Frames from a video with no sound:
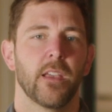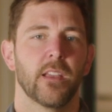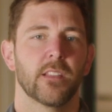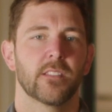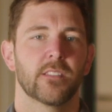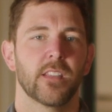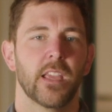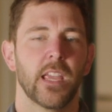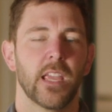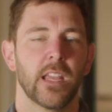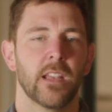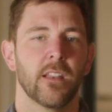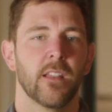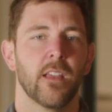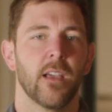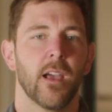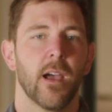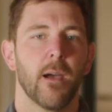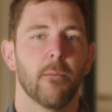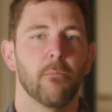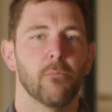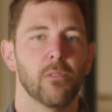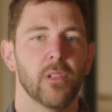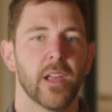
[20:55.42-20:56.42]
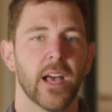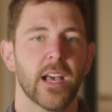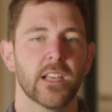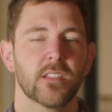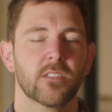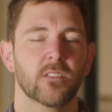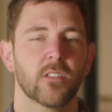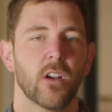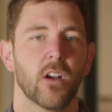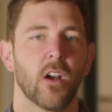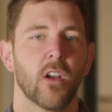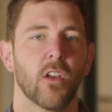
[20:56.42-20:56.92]
saying,
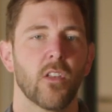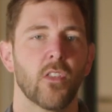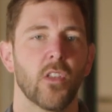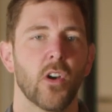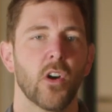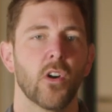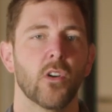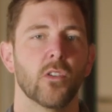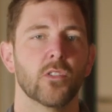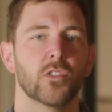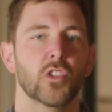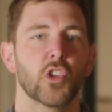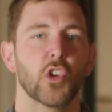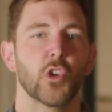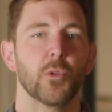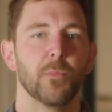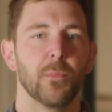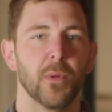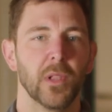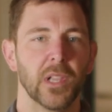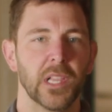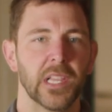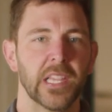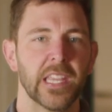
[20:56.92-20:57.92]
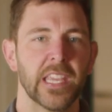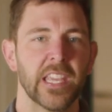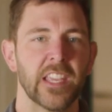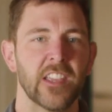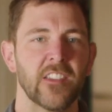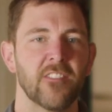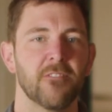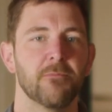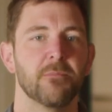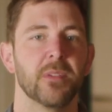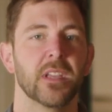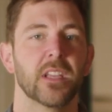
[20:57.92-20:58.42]
blessed are those who
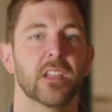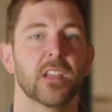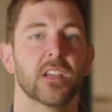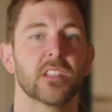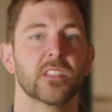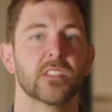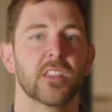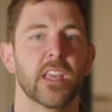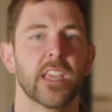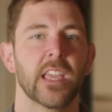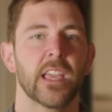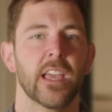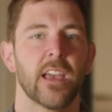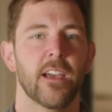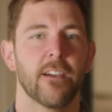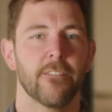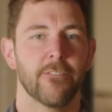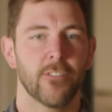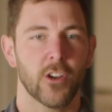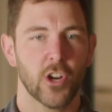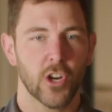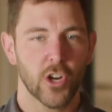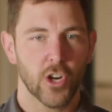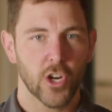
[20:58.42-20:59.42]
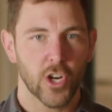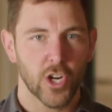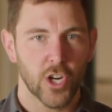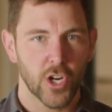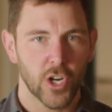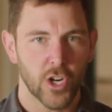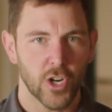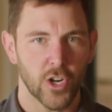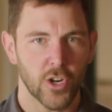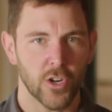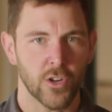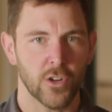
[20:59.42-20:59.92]
believe because they have
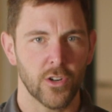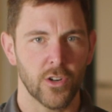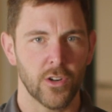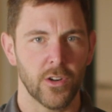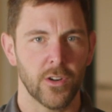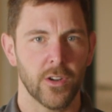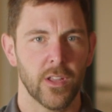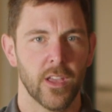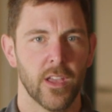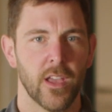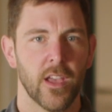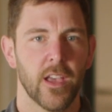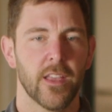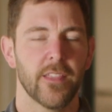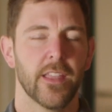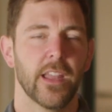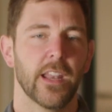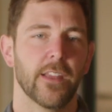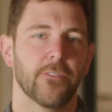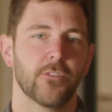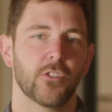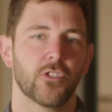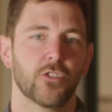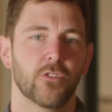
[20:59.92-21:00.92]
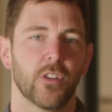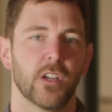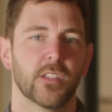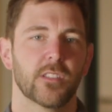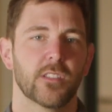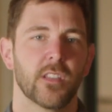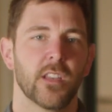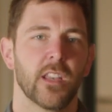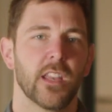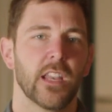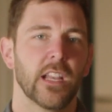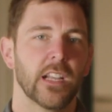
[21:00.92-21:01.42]
heard, that have
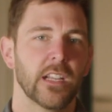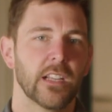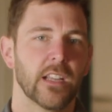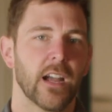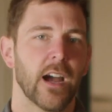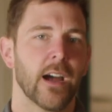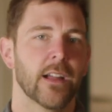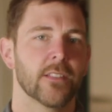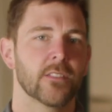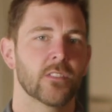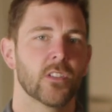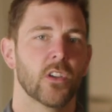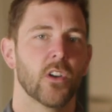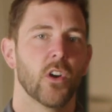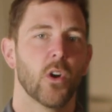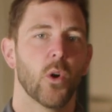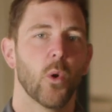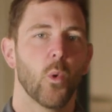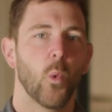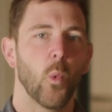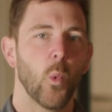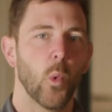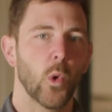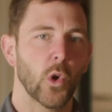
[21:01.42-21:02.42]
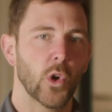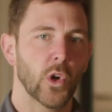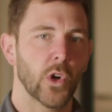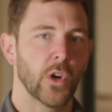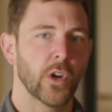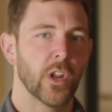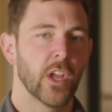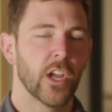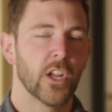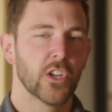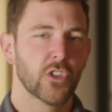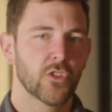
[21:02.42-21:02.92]
trusted in God's
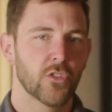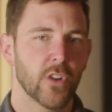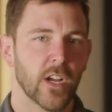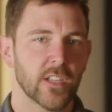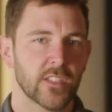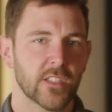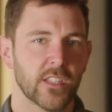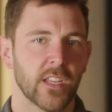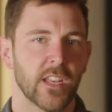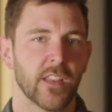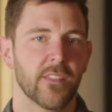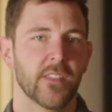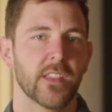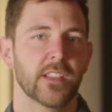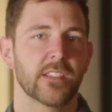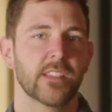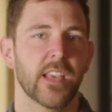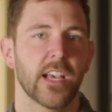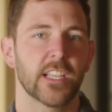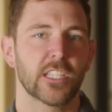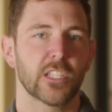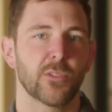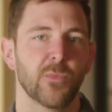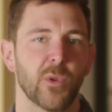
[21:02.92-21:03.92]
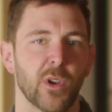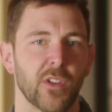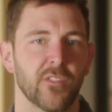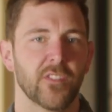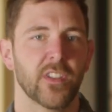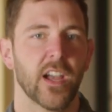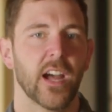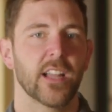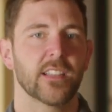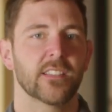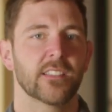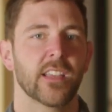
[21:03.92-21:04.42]
word, trusted in the testimony of
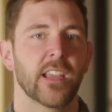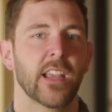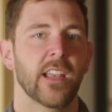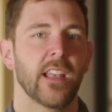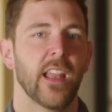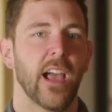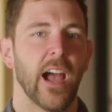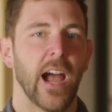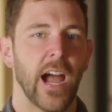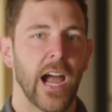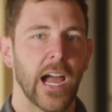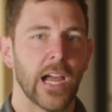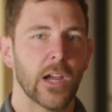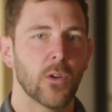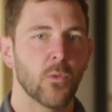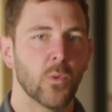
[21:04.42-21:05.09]
God saying, I